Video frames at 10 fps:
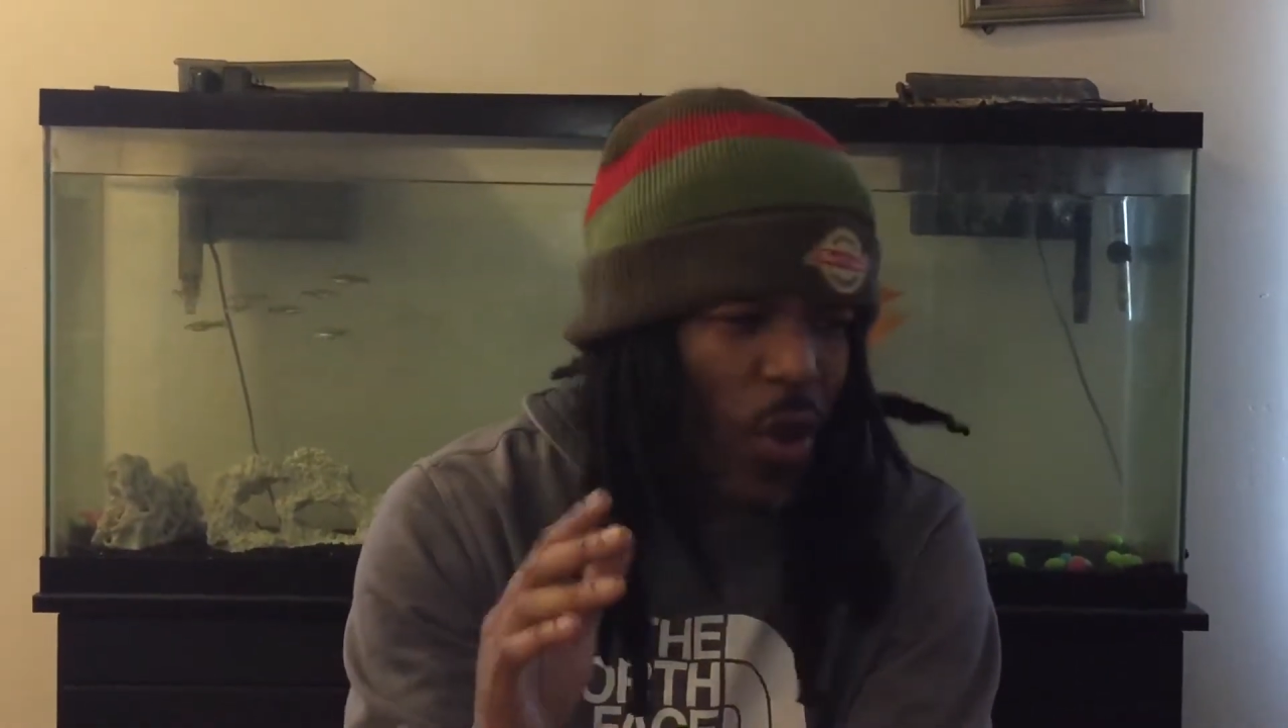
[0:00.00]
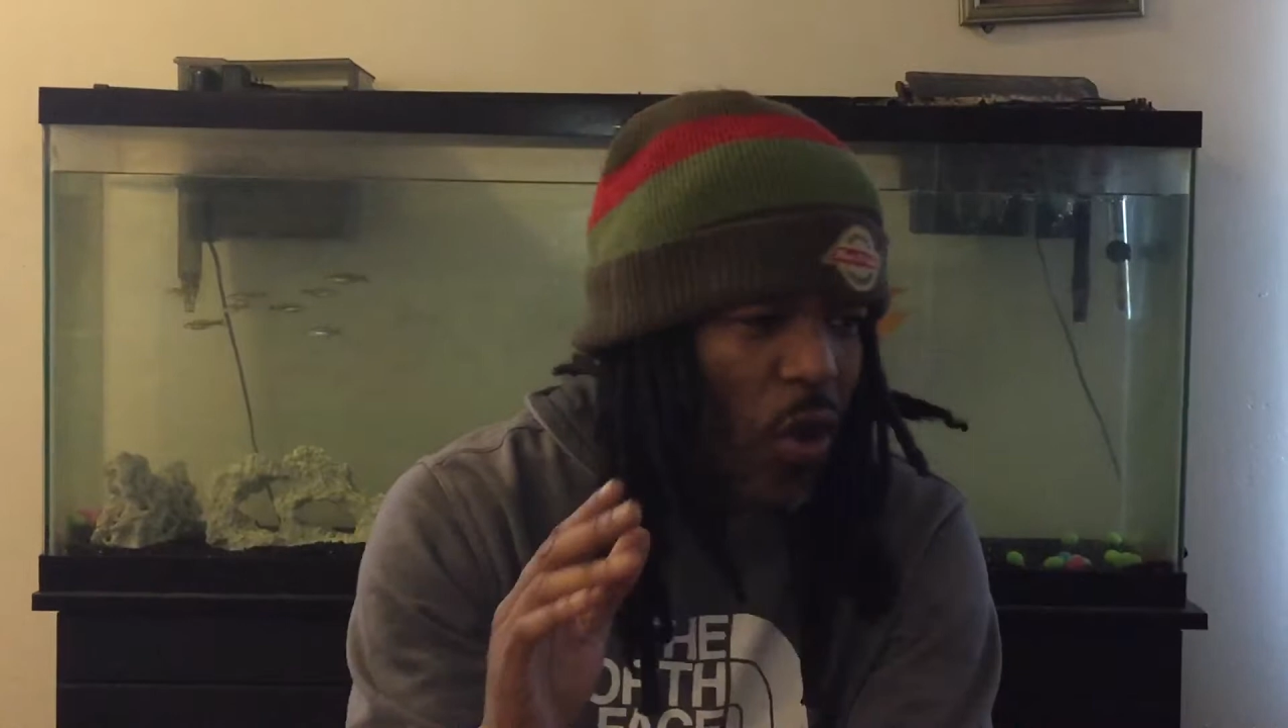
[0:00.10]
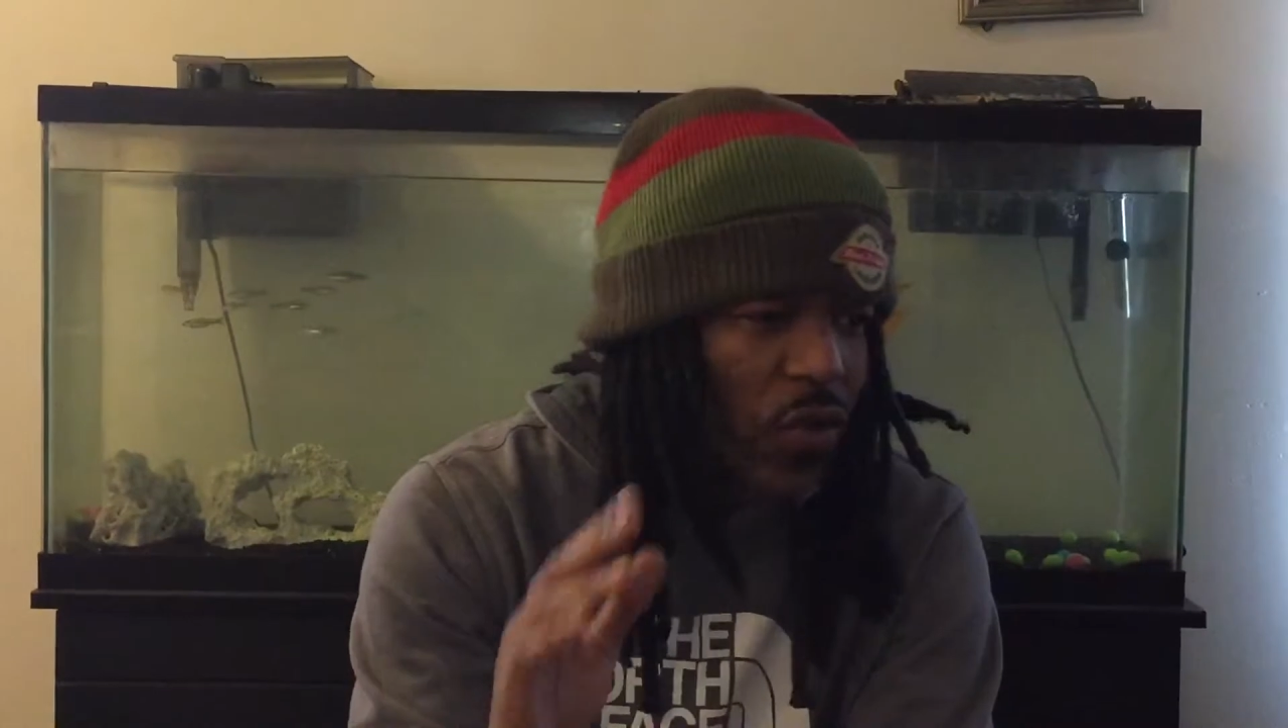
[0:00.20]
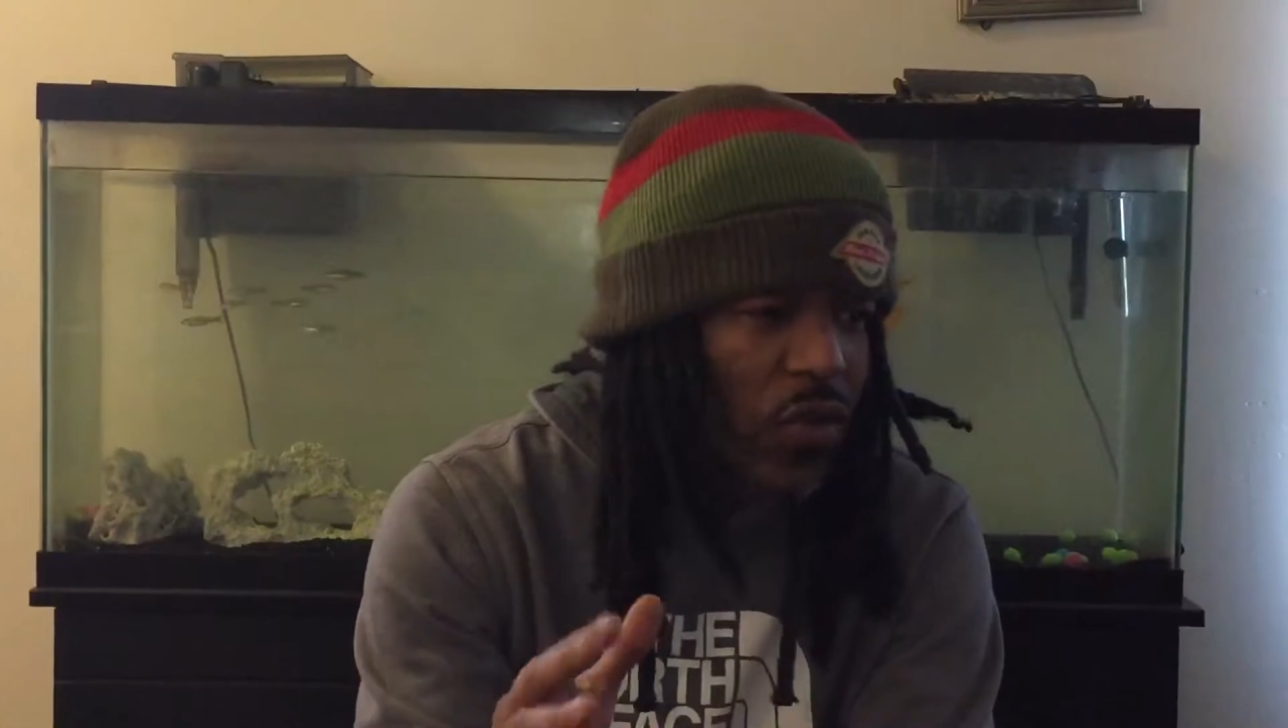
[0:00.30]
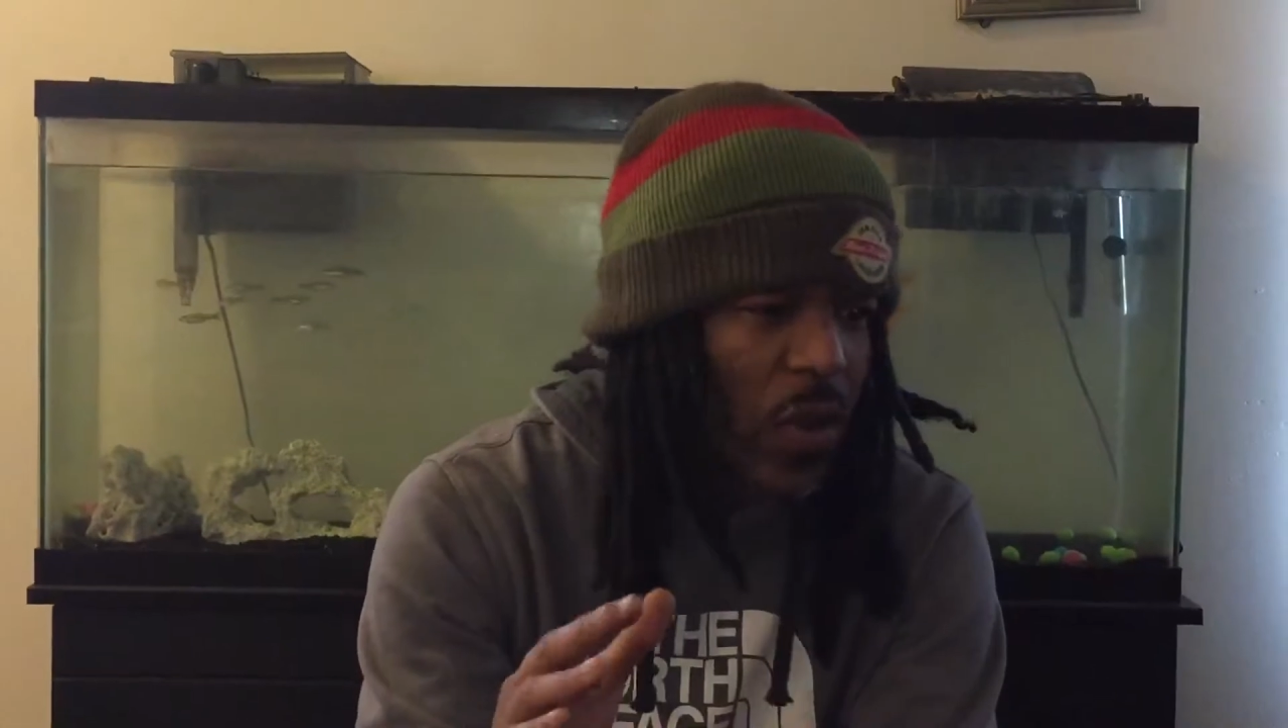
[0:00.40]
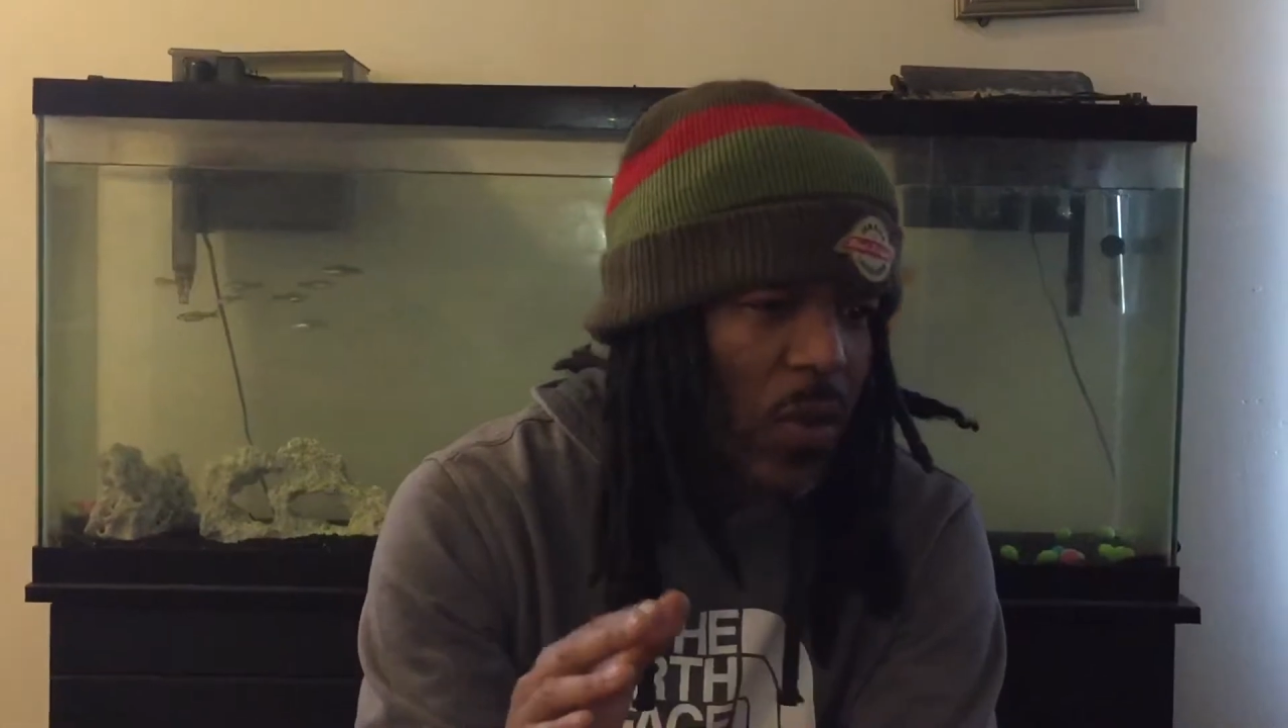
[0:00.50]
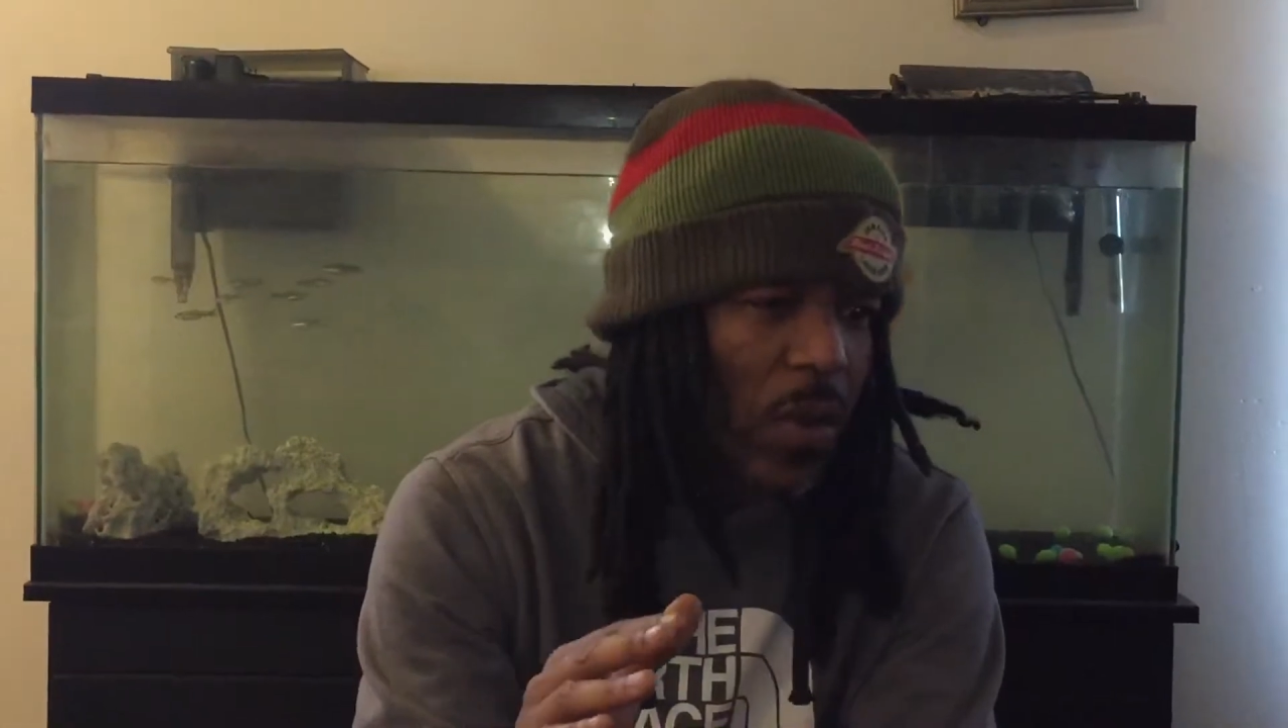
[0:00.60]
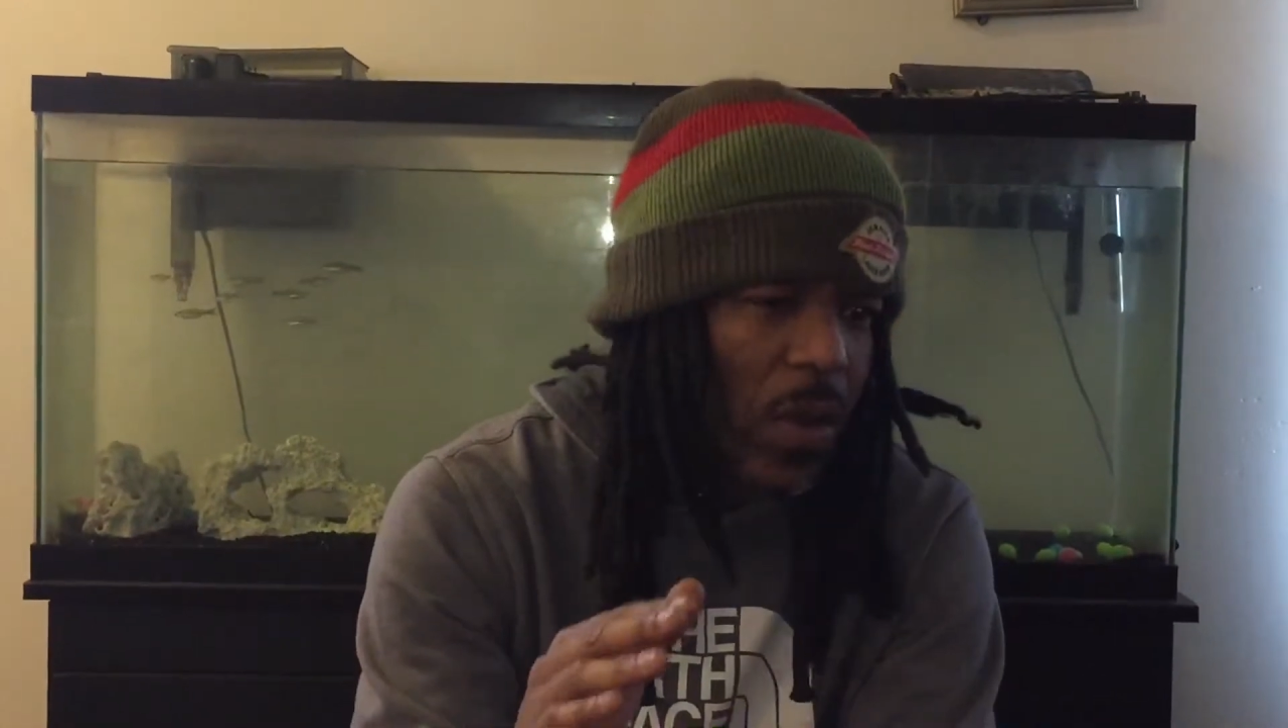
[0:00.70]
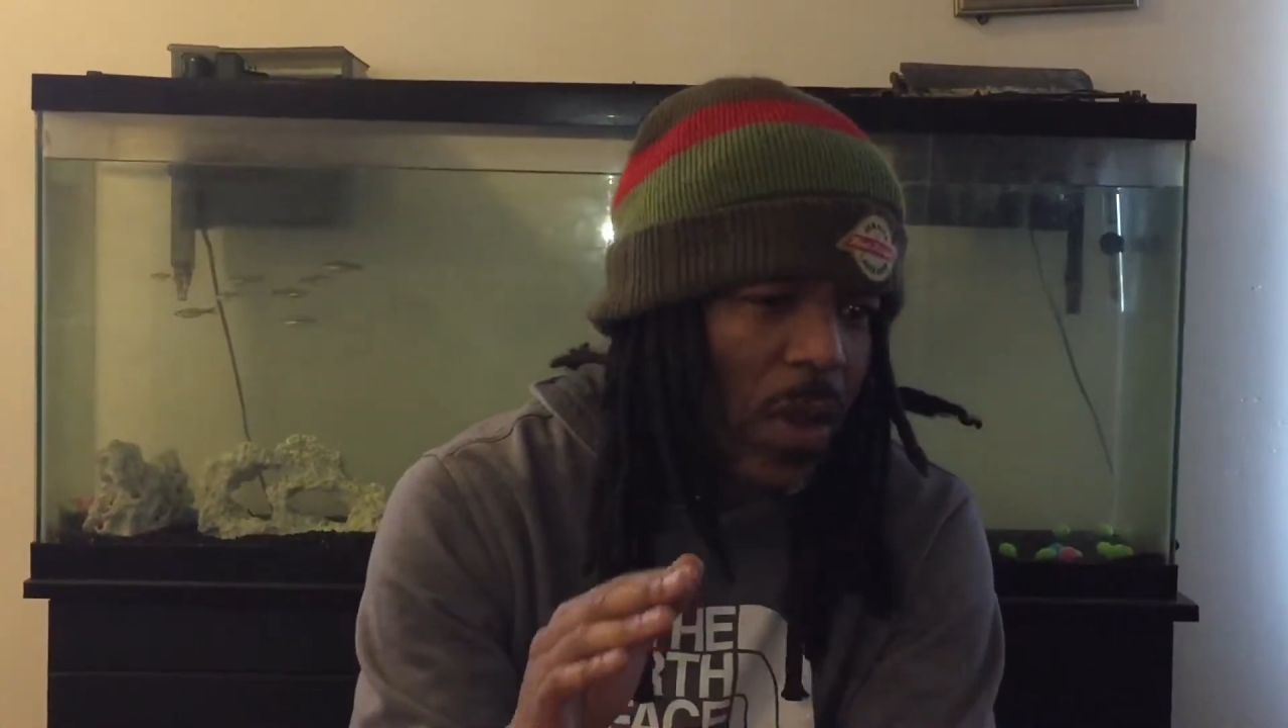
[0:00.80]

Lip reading: also